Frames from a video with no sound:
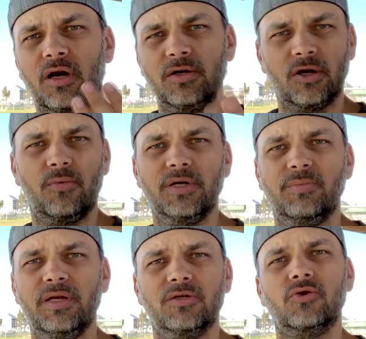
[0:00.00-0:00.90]
as always,
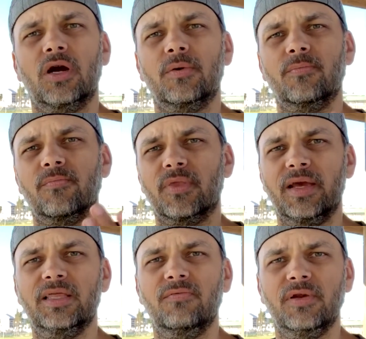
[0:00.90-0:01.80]
be a subscriber,
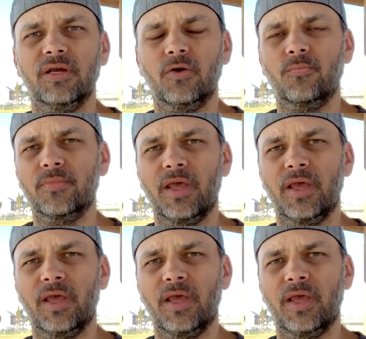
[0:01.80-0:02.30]
like the video,